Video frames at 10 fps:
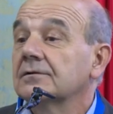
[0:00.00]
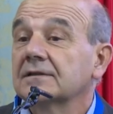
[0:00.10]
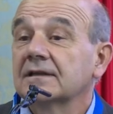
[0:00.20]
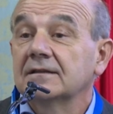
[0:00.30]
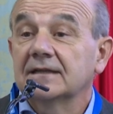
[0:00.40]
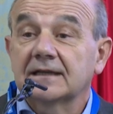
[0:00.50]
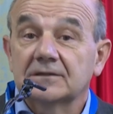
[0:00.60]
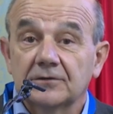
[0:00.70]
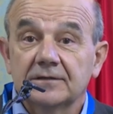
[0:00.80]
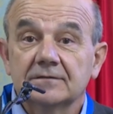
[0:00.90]
or the
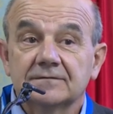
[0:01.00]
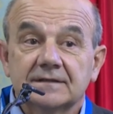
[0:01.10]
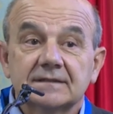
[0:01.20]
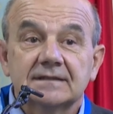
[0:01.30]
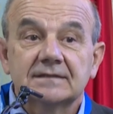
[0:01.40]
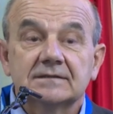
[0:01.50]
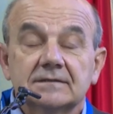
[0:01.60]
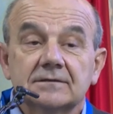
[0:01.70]
directore of the,